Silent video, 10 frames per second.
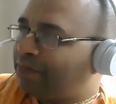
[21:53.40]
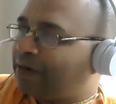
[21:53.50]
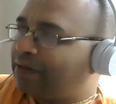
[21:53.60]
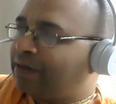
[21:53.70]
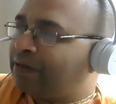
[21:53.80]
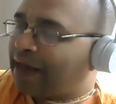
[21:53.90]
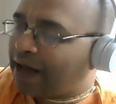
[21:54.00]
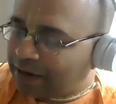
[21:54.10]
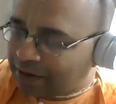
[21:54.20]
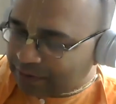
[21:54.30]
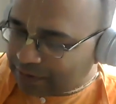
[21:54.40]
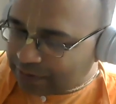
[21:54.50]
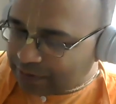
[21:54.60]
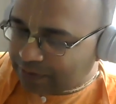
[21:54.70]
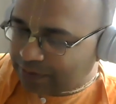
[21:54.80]
but the jnana
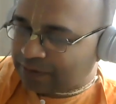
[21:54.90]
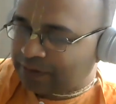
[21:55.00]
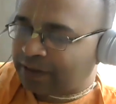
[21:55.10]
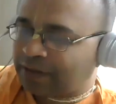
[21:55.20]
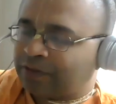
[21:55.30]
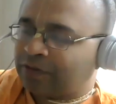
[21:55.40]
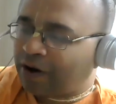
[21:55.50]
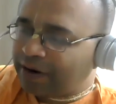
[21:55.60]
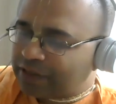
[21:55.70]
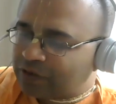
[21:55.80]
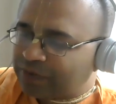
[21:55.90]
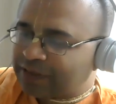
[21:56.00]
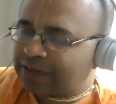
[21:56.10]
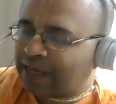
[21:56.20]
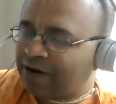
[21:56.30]
the knowledge
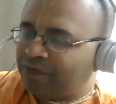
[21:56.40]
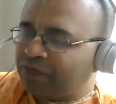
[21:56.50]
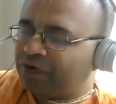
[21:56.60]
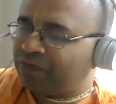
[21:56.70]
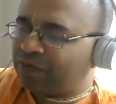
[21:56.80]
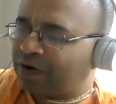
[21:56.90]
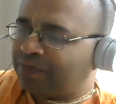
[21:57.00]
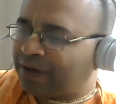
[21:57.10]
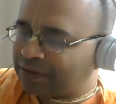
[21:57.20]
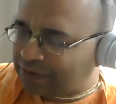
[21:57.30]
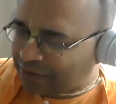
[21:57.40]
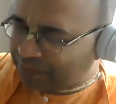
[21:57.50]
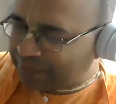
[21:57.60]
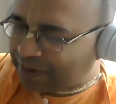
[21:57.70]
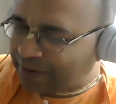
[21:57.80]
which is helpful for bhakti
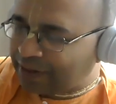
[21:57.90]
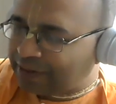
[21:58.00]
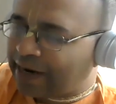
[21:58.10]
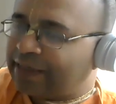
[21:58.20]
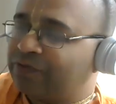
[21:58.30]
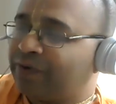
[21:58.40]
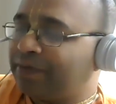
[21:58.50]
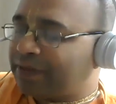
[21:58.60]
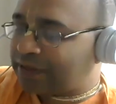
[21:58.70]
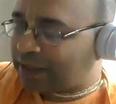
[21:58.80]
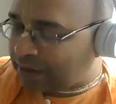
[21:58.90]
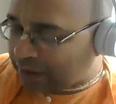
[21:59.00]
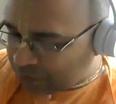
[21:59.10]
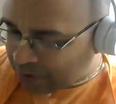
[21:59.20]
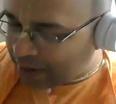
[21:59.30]
that is very much
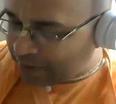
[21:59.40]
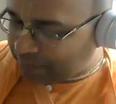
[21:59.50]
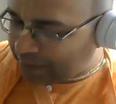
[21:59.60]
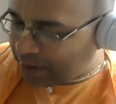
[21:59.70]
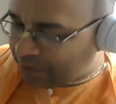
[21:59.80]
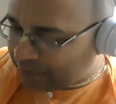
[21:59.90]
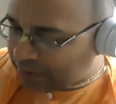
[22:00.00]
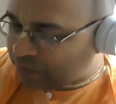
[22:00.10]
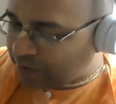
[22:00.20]
required and which is